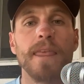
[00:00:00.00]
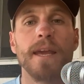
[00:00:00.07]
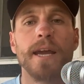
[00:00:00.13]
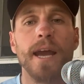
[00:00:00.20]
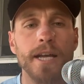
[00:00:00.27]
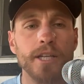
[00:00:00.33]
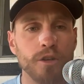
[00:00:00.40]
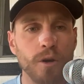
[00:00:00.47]

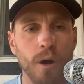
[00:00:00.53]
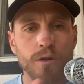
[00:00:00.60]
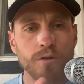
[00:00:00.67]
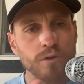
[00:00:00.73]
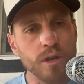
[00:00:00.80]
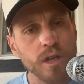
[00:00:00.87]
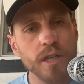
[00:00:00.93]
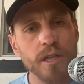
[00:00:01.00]
And so I was
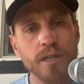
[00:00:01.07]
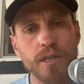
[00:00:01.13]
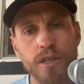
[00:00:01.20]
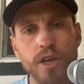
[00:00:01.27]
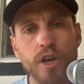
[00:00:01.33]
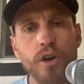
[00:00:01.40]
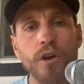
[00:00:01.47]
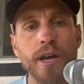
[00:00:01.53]
really
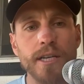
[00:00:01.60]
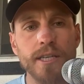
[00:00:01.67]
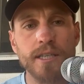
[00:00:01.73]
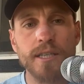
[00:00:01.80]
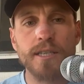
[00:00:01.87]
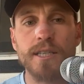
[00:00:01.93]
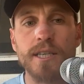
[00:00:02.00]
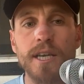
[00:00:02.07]
curious
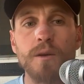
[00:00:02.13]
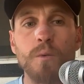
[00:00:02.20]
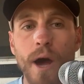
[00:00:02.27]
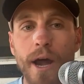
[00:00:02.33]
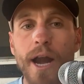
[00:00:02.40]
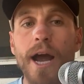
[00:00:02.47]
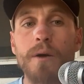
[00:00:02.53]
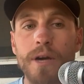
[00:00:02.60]
to see
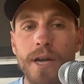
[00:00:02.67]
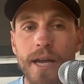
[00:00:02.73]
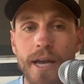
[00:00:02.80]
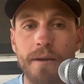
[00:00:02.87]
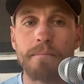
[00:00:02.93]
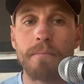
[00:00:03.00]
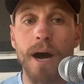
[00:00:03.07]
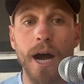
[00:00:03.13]
when I would hit
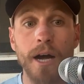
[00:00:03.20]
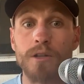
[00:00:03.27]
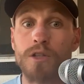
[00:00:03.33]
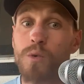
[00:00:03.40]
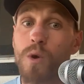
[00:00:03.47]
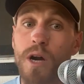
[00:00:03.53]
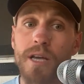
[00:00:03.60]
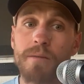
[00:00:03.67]
mile
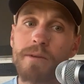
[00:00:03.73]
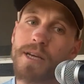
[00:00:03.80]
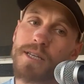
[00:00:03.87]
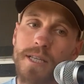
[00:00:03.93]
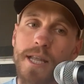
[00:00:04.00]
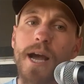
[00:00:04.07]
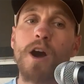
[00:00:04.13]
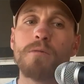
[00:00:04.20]
20 because
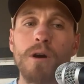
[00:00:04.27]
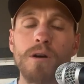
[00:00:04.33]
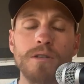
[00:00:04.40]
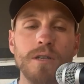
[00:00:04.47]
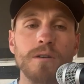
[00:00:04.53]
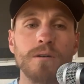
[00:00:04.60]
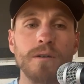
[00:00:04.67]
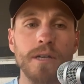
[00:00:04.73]
now I'm
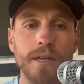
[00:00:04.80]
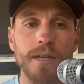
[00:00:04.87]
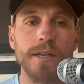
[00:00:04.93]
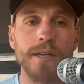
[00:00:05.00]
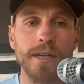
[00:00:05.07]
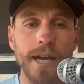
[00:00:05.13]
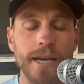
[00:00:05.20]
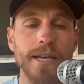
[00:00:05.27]
also
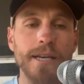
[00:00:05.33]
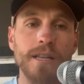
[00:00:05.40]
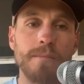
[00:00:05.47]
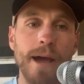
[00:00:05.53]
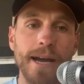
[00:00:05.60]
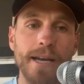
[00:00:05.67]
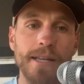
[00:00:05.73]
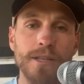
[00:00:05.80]
getting into the
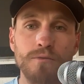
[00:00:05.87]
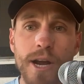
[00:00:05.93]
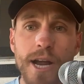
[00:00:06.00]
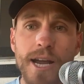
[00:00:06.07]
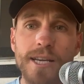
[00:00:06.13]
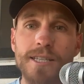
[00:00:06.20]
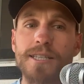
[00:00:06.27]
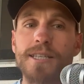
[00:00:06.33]
back of this
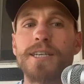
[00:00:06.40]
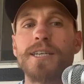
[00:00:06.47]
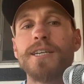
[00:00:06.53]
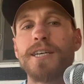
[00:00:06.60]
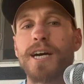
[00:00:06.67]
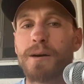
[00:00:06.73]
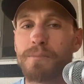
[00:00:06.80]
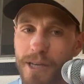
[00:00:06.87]
race.
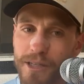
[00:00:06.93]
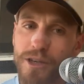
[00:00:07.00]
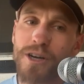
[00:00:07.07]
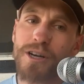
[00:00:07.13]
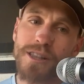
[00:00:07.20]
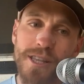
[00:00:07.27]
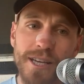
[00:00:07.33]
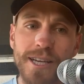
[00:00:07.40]
I'm like starting
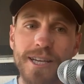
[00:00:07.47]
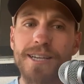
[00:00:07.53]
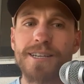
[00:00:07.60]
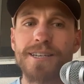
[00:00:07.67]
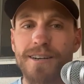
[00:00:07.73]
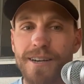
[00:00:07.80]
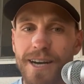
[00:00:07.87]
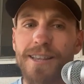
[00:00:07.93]
to think,
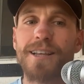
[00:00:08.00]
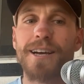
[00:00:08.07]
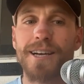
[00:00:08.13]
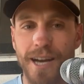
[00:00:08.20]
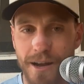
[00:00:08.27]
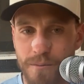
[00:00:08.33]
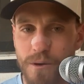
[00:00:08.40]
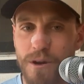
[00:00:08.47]
all right, like
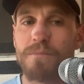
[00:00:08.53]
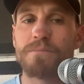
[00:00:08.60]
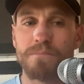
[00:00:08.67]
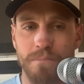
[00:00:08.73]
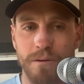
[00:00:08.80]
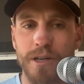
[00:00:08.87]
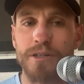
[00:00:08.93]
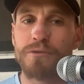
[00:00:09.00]
I want to
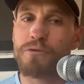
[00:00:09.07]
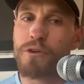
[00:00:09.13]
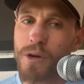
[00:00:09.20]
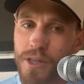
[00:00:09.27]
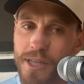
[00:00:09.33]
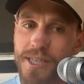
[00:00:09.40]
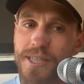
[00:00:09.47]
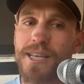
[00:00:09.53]
punch through on
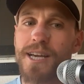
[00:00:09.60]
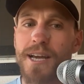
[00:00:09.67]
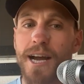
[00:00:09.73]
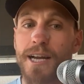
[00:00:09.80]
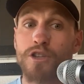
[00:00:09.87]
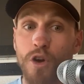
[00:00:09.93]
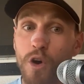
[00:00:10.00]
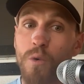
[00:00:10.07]
this thing. I
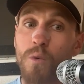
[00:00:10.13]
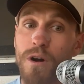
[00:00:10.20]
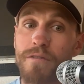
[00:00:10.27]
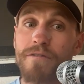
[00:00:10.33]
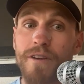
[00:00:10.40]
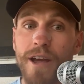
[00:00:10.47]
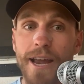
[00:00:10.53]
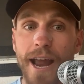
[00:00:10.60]
don't want to
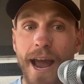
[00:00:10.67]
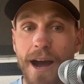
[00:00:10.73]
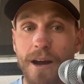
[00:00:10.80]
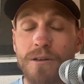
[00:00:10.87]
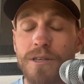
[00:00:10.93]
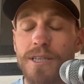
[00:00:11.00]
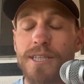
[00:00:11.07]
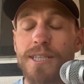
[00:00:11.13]
fade
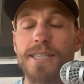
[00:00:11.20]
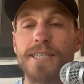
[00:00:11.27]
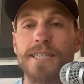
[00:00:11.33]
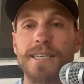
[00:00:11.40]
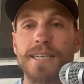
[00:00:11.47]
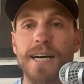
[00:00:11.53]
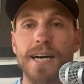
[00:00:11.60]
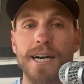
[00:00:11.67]
out.
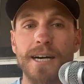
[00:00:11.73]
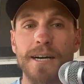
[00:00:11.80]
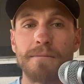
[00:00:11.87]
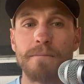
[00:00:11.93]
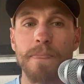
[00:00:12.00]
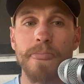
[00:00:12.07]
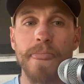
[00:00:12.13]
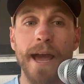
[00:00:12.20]

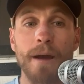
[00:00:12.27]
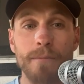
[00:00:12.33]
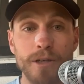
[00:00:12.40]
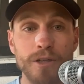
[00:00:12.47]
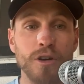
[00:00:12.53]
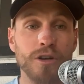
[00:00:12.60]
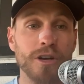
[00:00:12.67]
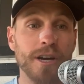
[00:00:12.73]
How much
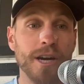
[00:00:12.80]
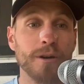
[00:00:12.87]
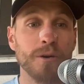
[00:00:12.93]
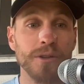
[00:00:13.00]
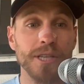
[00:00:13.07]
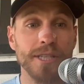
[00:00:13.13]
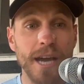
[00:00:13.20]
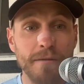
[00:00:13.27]
longer can I hold
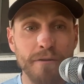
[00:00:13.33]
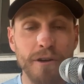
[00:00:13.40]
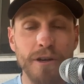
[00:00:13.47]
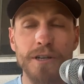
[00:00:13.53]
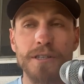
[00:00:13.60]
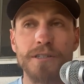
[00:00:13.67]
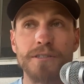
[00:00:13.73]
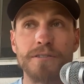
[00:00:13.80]
this
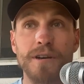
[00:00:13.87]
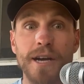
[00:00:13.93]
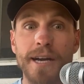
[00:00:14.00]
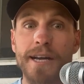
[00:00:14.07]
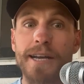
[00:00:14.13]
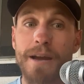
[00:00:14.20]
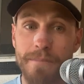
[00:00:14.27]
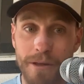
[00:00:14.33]
effort?
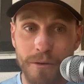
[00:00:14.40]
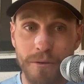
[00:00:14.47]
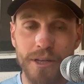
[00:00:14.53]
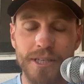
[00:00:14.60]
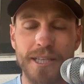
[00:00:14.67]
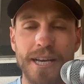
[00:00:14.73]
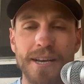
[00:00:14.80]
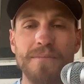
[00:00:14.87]
Right. Get me through this thing.